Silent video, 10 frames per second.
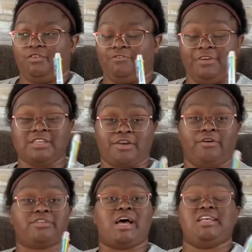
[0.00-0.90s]
physical
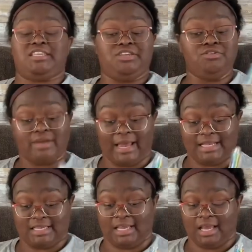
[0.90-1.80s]
ties to
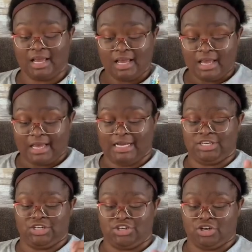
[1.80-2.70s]
KC, and
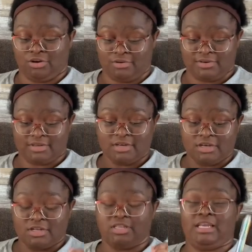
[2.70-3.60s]
she chose
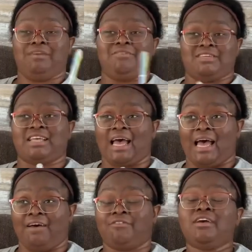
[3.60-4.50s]
to get with
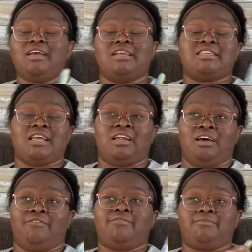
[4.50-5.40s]
Sav instead
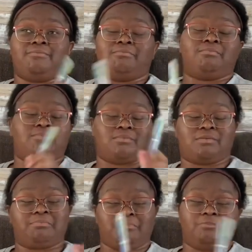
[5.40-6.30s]
of
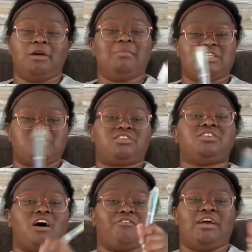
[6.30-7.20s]
pretty much
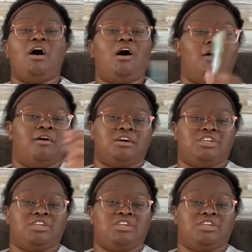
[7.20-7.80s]
solving all her